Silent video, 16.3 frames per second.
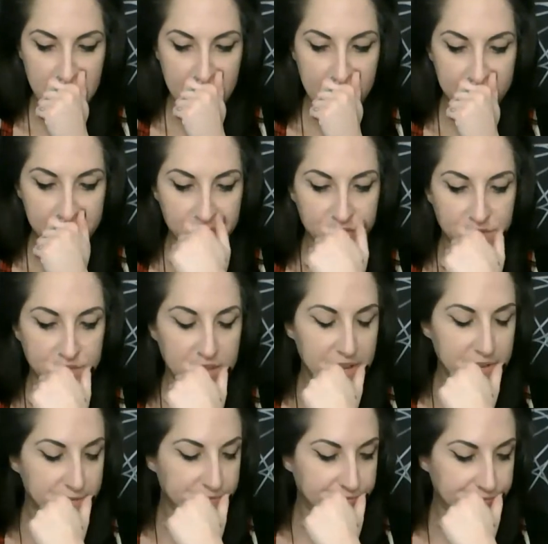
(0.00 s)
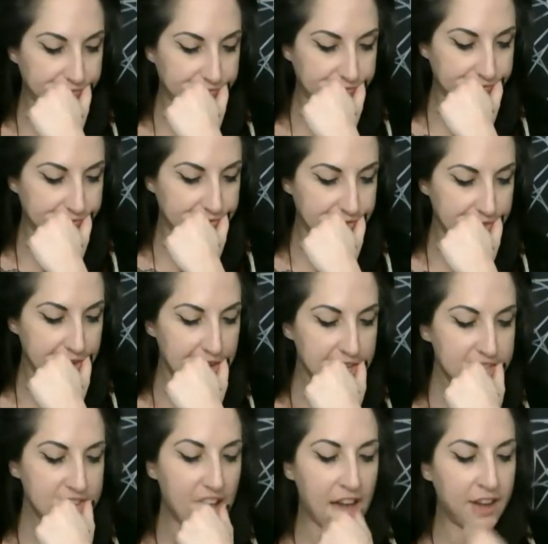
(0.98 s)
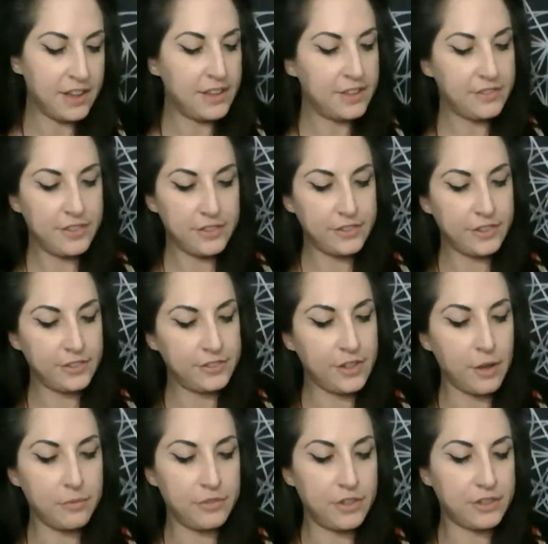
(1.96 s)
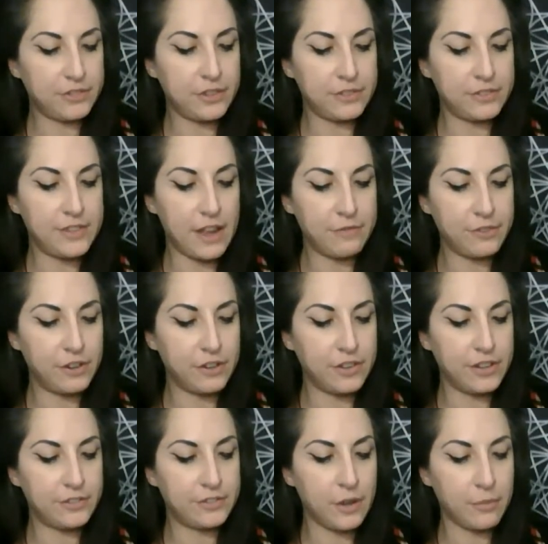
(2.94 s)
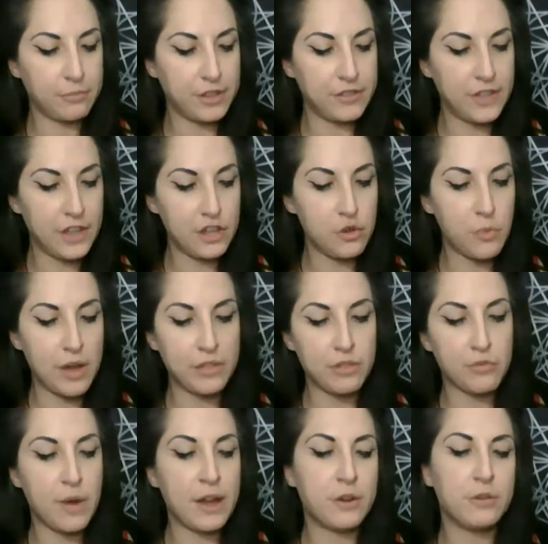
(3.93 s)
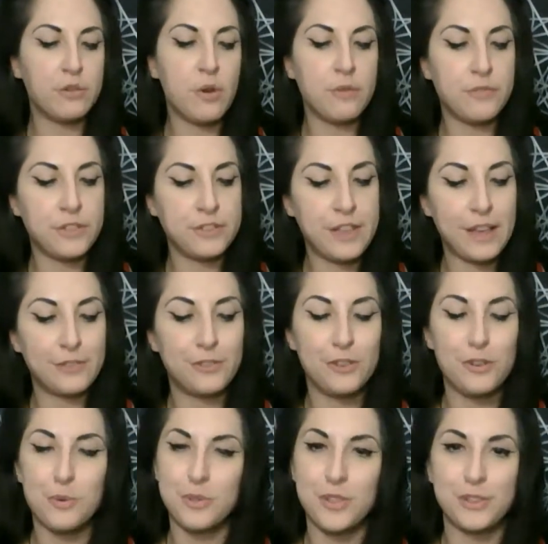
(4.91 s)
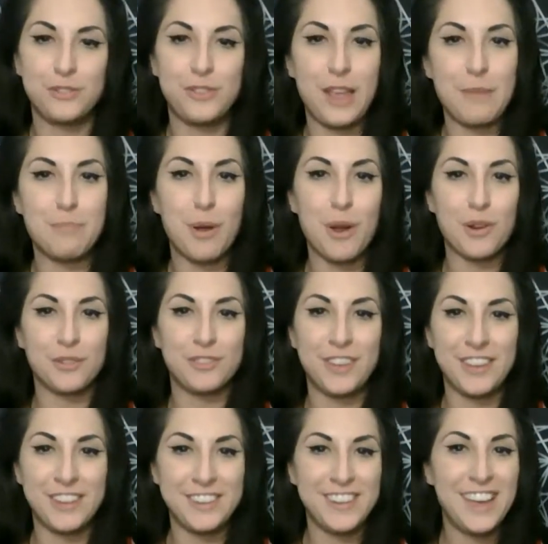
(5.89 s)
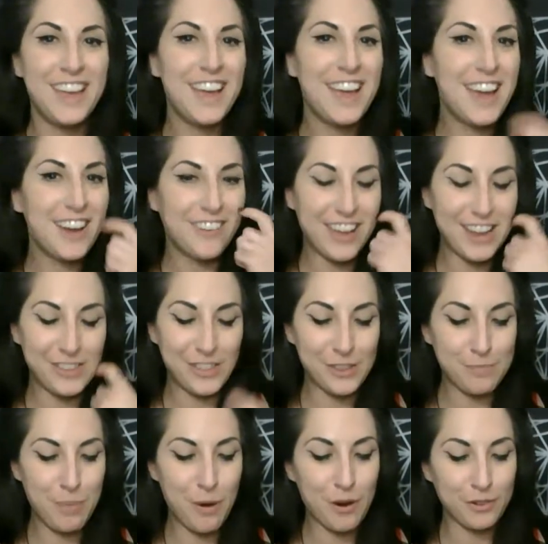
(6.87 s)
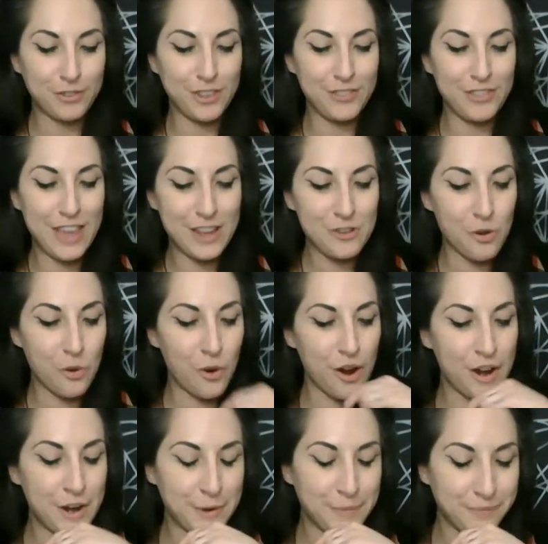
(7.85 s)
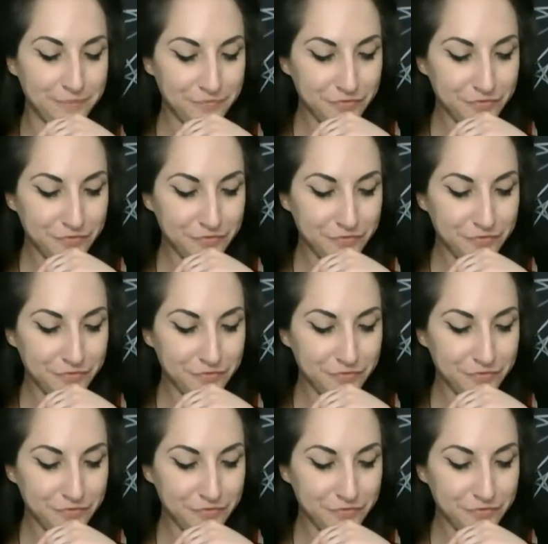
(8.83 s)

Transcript: Interesting. Yeah, this is so, this is definitely something that you went through. I don't know if this has to do with the same person, like this person that you're